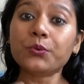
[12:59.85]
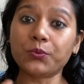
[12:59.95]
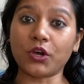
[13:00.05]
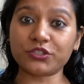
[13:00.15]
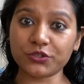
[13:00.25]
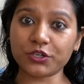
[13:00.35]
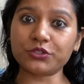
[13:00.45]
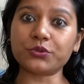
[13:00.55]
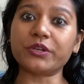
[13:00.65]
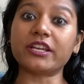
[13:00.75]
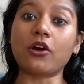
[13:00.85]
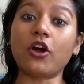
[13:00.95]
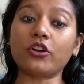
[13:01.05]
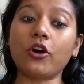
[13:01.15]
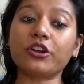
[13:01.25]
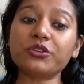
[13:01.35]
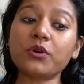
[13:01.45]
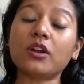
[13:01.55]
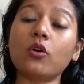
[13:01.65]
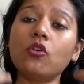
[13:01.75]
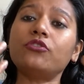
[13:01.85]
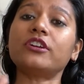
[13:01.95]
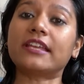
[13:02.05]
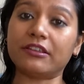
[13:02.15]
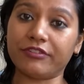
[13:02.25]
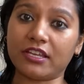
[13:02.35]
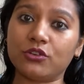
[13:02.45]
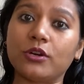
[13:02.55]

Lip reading: what you're doing, or you are overgiving,